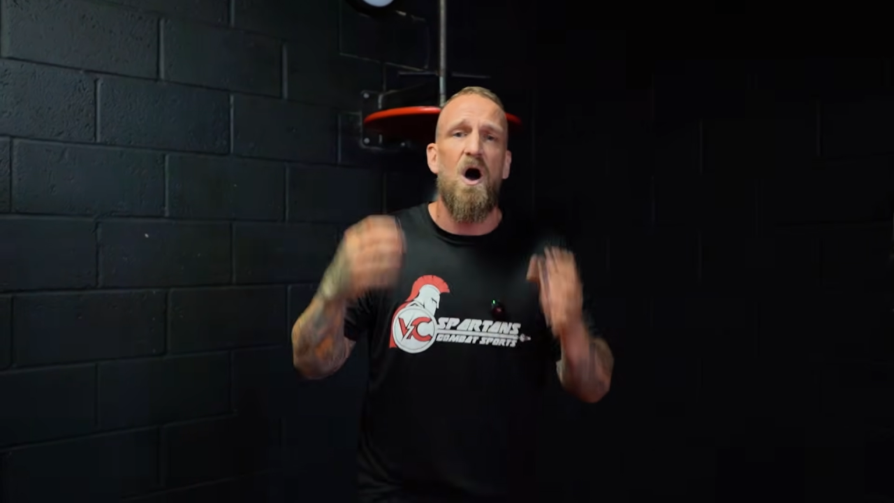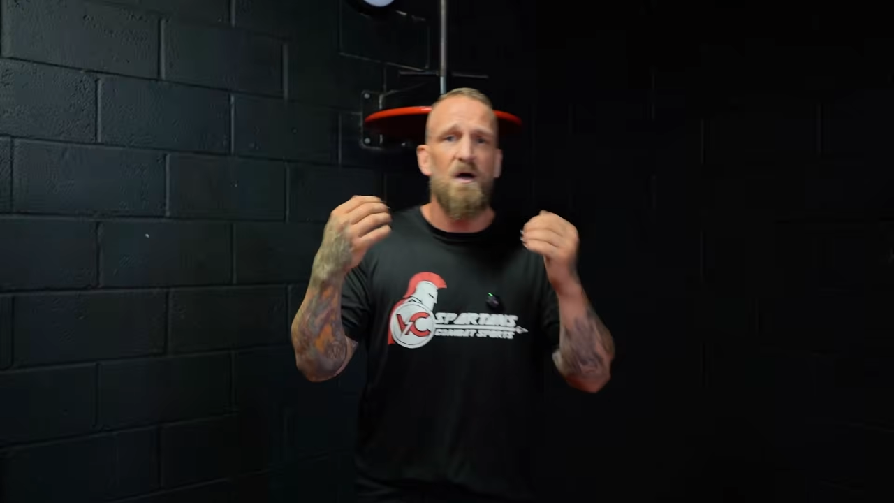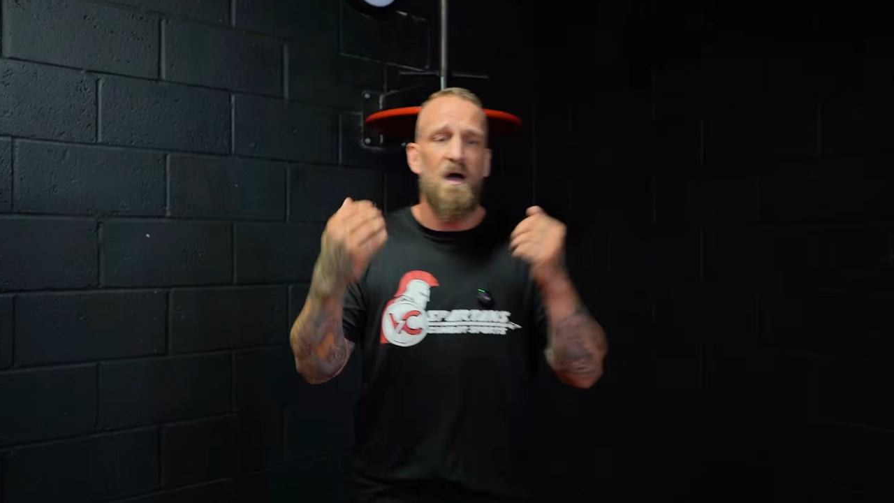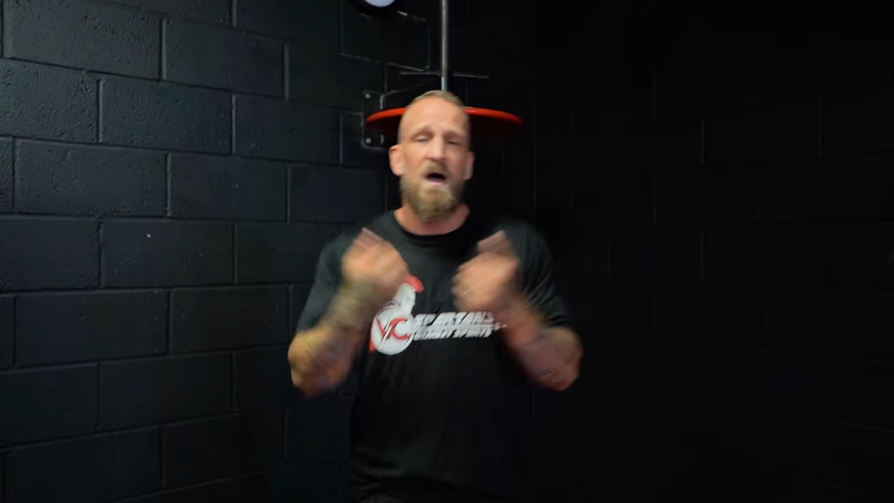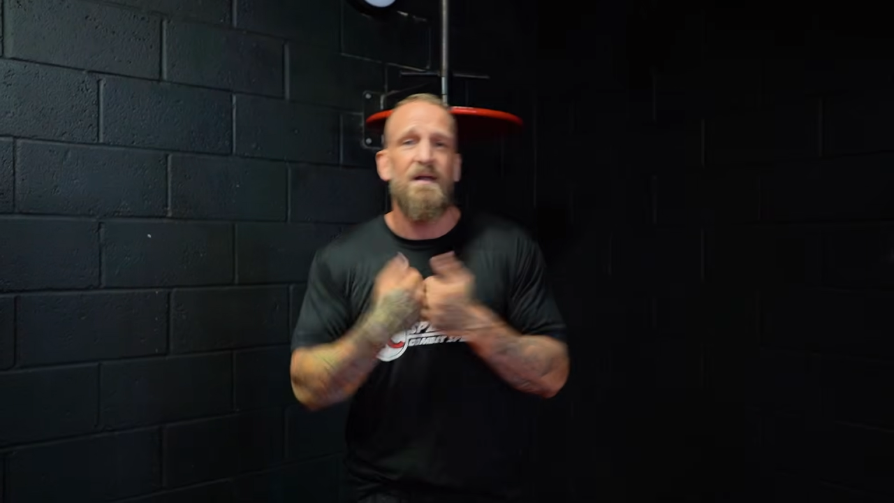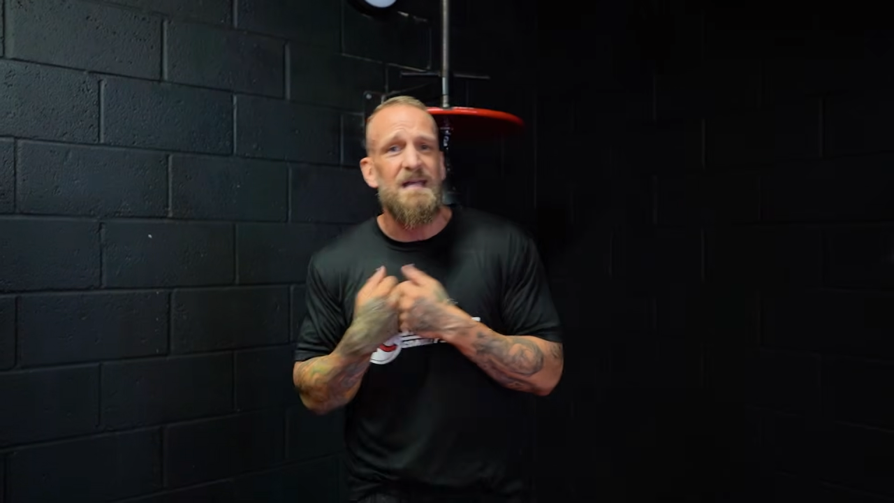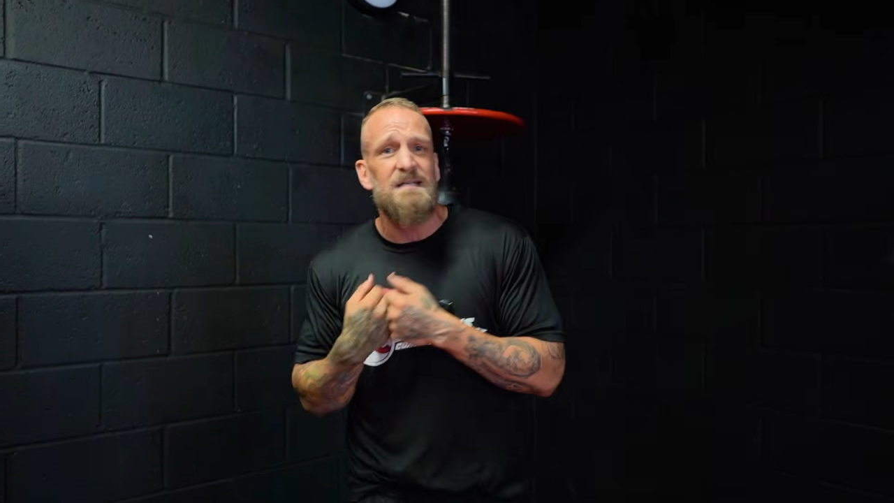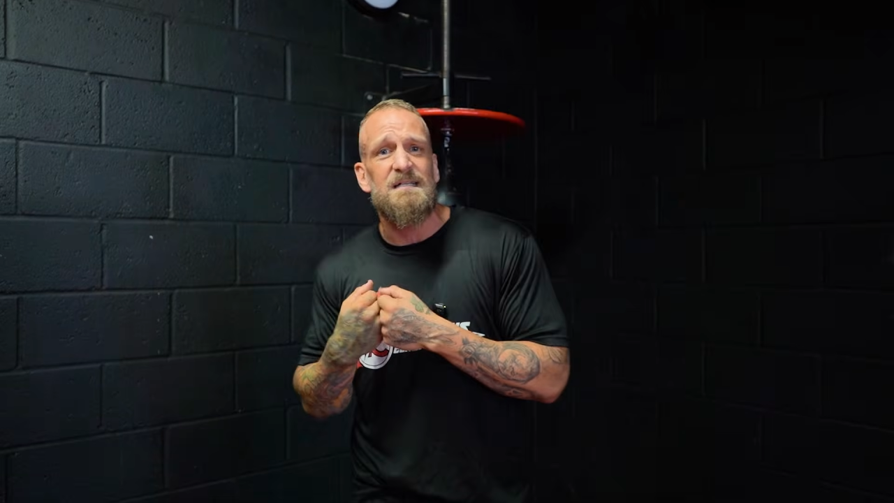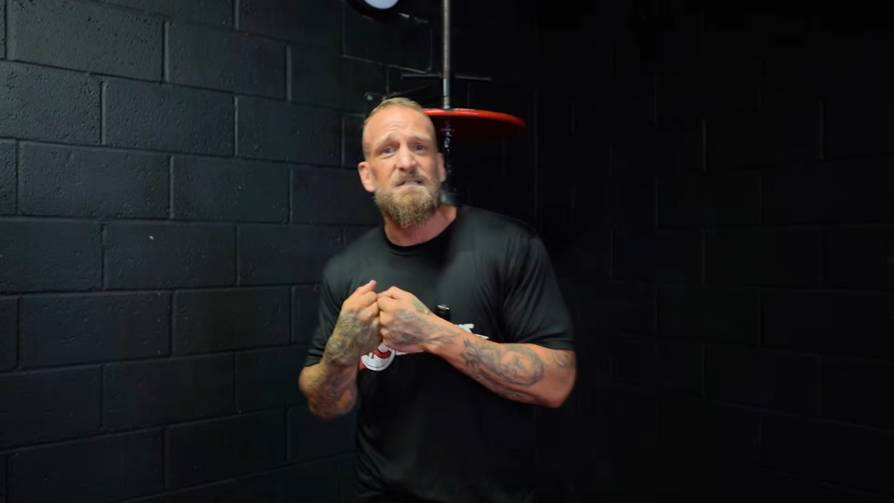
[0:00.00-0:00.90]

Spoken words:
and easy